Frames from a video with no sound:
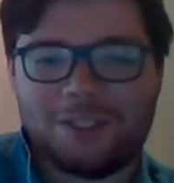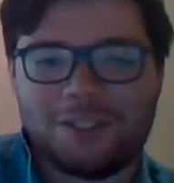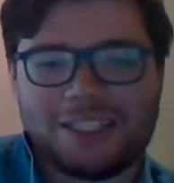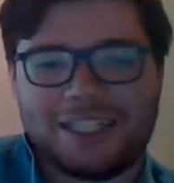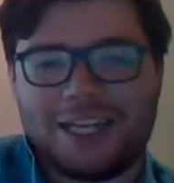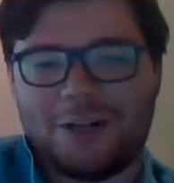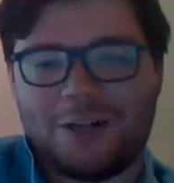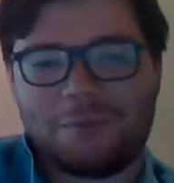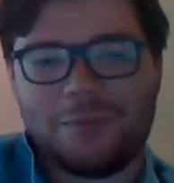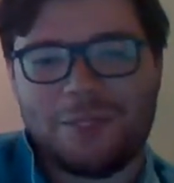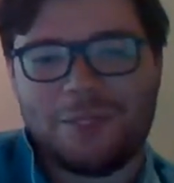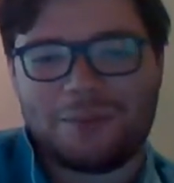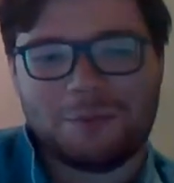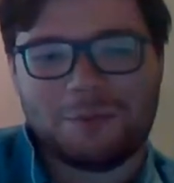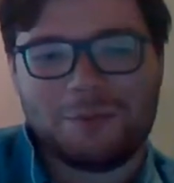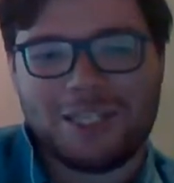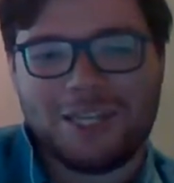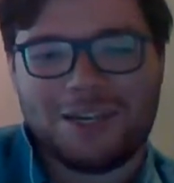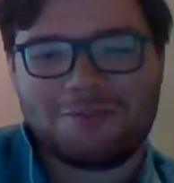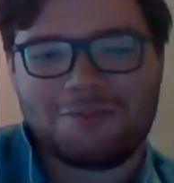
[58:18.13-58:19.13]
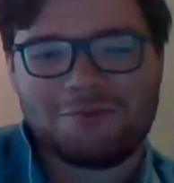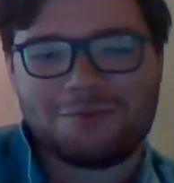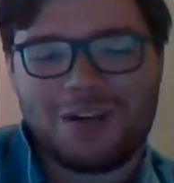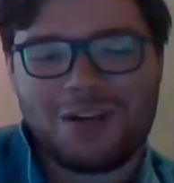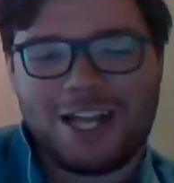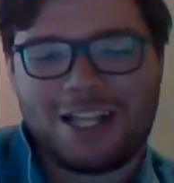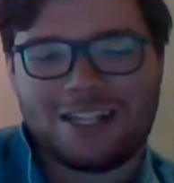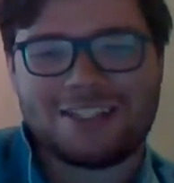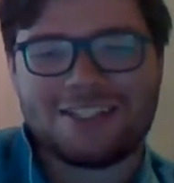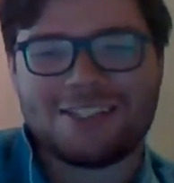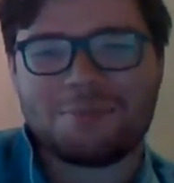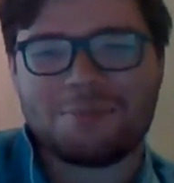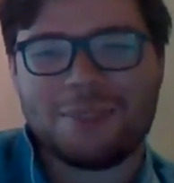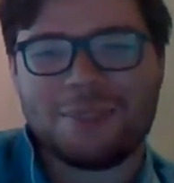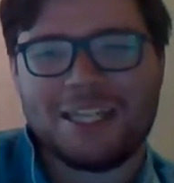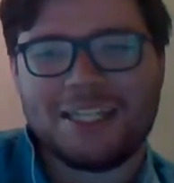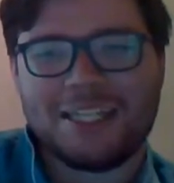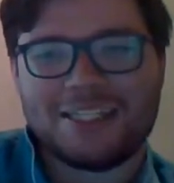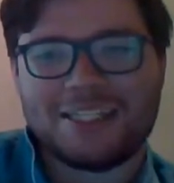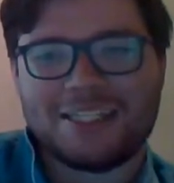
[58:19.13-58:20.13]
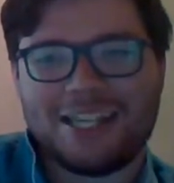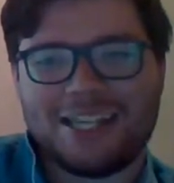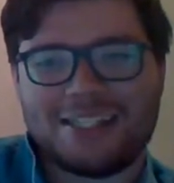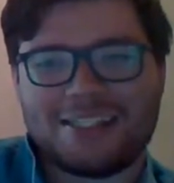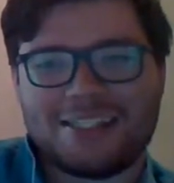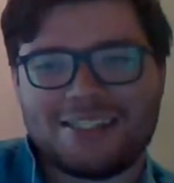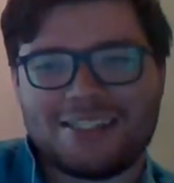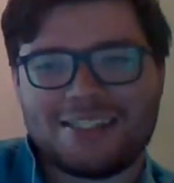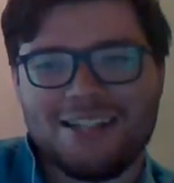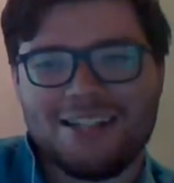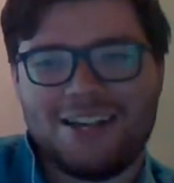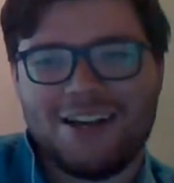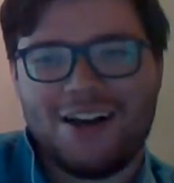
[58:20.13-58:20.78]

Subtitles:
and can help people become friends, because that's